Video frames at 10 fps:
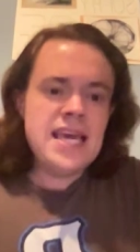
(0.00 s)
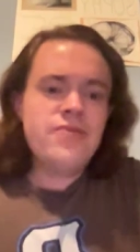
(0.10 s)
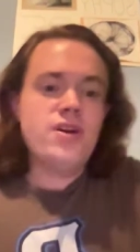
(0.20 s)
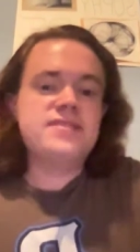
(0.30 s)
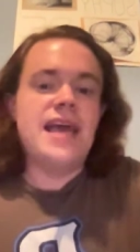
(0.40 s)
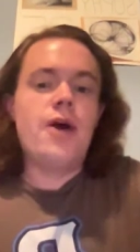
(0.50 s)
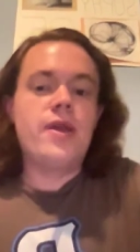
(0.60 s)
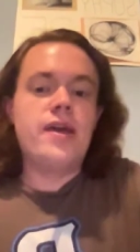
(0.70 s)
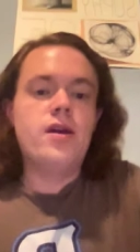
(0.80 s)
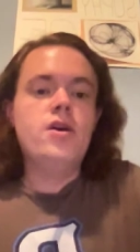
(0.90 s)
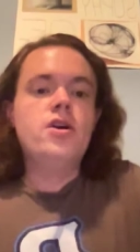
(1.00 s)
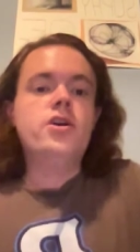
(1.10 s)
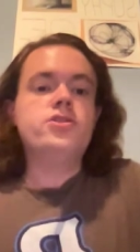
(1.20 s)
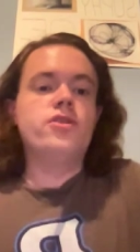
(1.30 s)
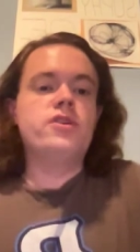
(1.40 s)
looks down it.
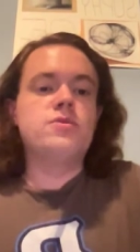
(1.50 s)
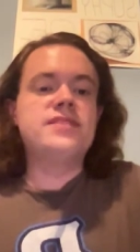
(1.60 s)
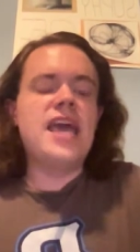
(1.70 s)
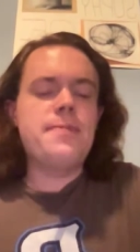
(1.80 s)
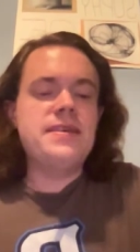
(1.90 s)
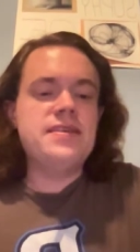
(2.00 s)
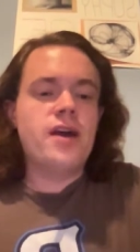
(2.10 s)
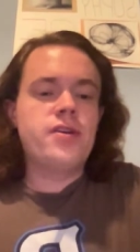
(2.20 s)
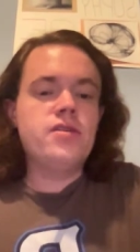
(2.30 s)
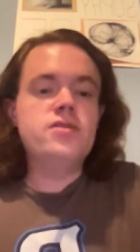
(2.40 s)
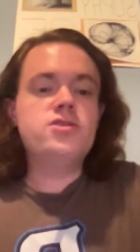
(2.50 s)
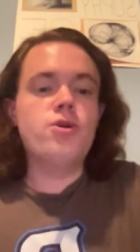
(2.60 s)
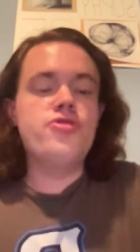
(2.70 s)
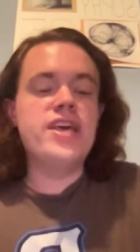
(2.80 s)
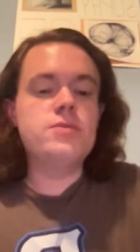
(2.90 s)
So this will take me to
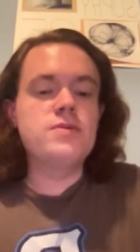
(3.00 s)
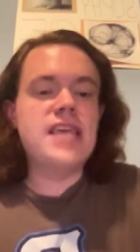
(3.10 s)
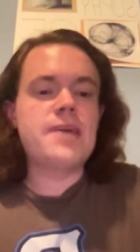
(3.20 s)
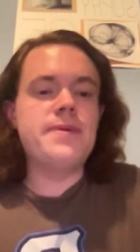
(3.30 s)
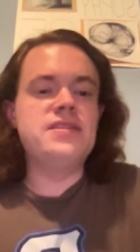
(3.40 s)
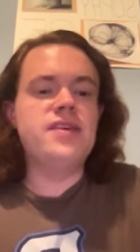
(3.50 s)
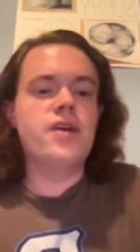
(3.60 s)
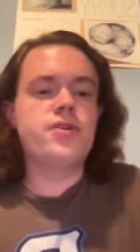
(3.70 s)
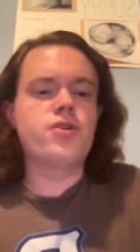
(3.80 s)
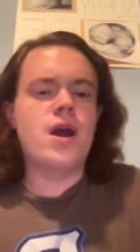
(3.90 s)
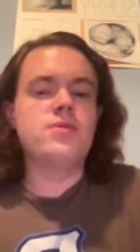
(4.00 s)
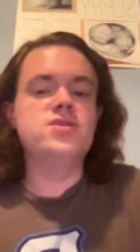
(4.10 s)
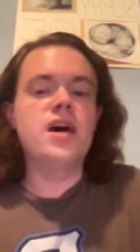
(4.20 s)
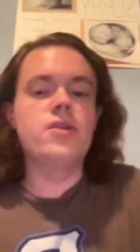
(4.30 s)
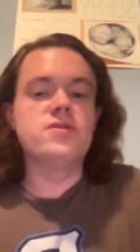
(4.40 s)
the underground
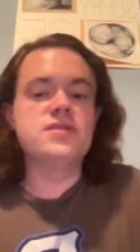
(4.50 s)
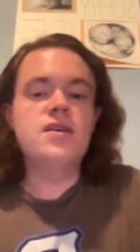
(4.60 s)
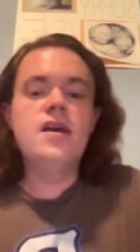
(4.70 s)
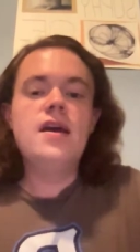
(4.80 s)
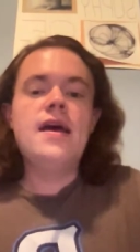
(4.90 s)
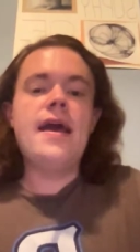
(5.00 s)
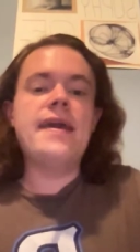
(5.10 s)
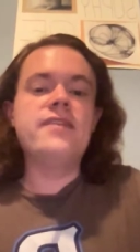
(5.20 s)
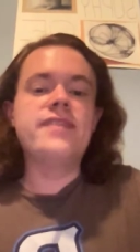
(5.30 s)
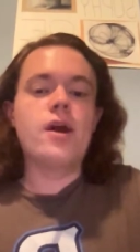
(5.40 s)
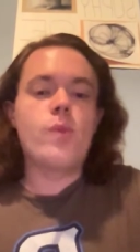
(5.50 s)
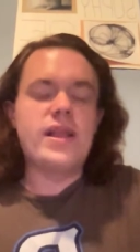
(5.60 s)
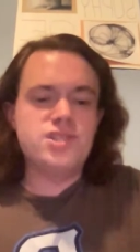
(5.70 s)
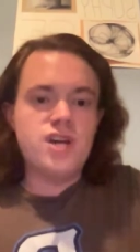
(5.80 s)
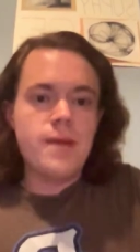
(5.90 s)
tunnels. Hang in there,
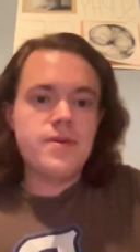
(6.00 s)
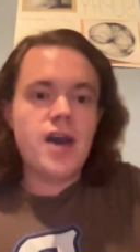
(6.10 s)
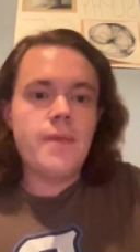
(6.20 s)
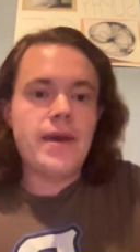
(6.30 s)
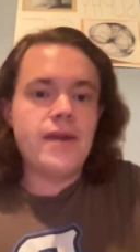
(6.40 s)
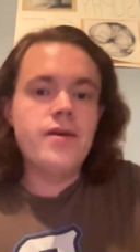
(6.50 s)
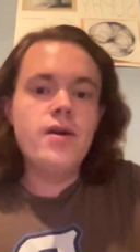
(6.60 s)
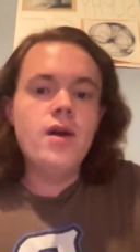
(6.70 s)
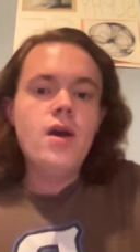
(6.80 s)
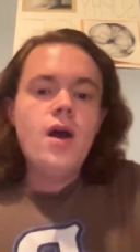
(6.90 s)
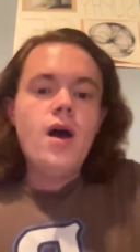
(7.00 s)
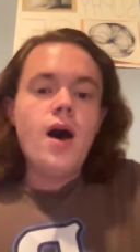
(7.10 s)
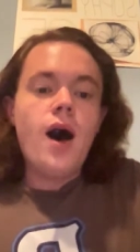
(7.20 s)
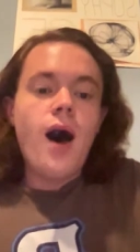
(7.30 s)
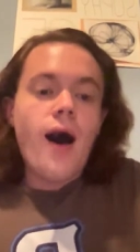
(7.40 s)
Witch. I'm coming.
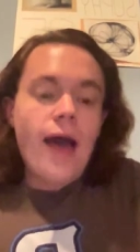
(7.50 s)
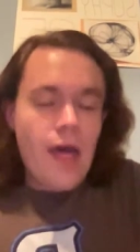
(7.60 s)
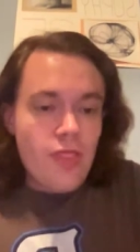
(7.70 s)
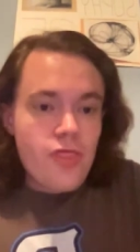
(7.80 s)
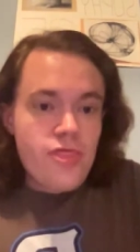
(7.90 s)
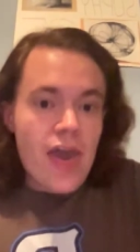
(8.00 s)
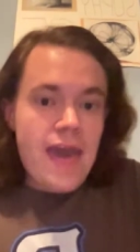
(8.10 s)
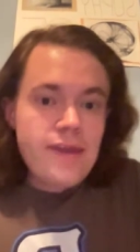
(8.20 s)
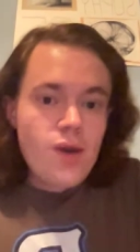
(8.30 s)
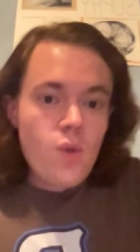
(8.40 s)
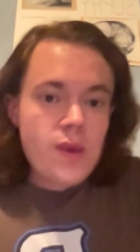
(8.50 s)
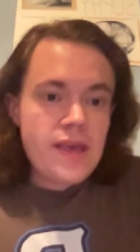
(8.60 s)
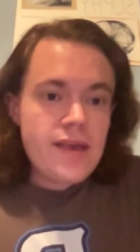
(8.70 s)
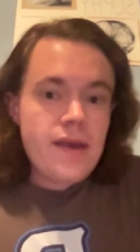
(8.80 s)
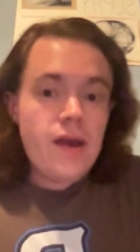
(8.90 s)
And then
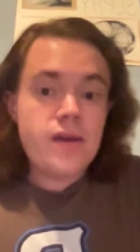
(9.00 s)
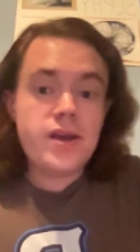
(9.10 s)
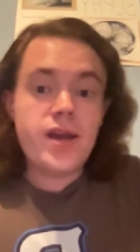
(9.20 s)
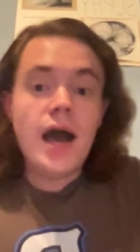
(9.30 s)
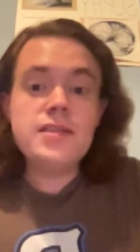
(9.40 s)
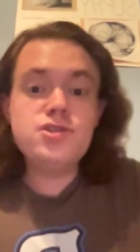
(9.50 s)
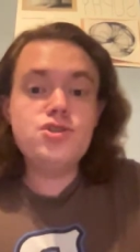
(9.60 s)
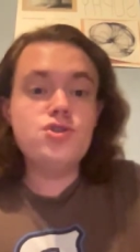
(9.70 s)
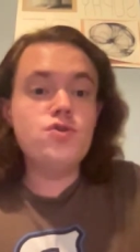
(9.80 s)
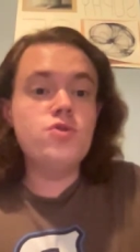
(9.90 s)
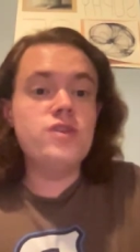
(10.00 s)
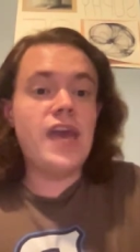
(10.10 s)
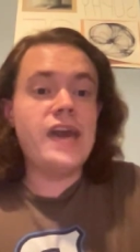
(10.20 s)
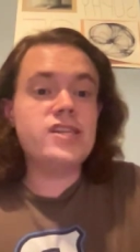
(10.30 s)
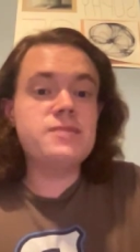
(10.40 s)
we cut to
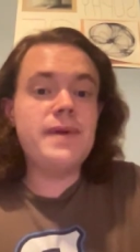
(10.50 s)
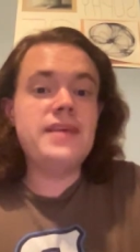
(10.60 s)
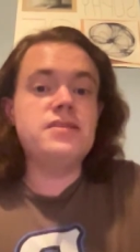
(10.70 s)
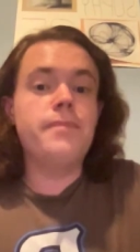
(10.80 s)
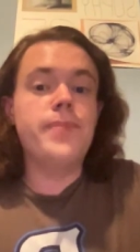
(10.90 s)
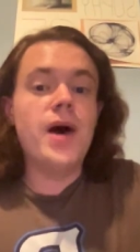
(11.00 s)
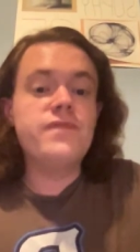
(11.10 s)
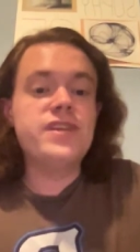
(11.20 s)
the airspace above